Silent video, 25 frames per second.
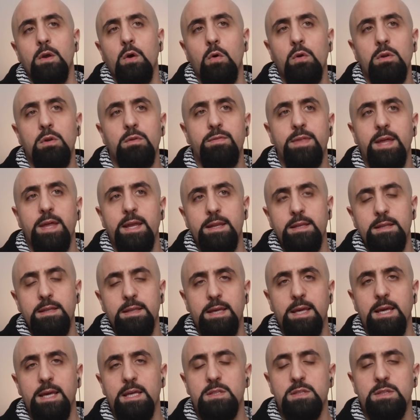all of that
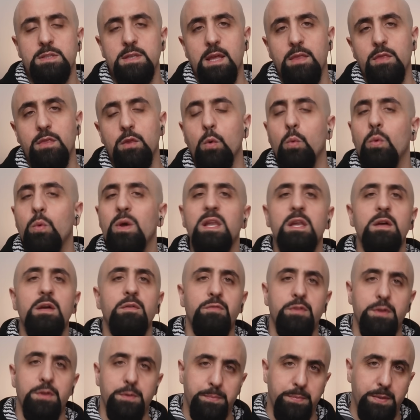indicates that the will
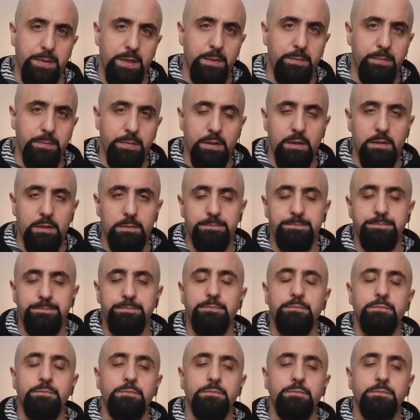of the people